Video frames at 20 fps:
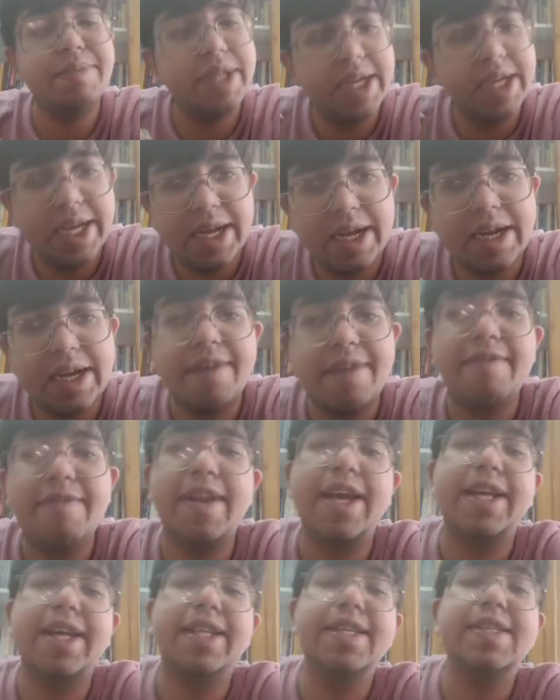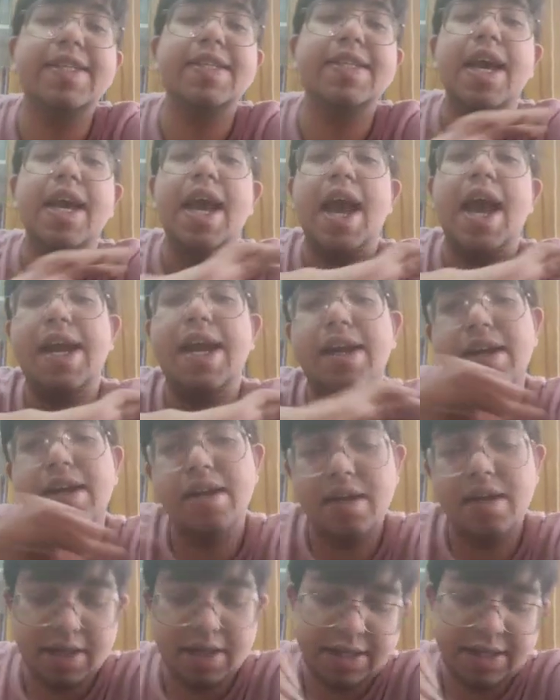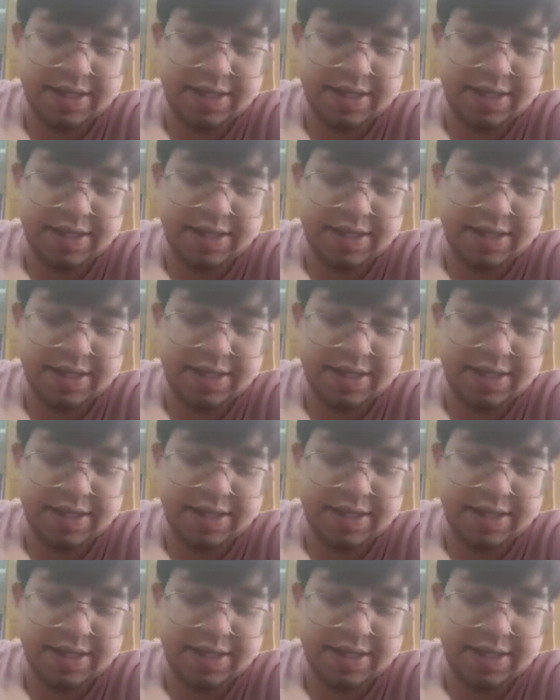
a graph like this. And this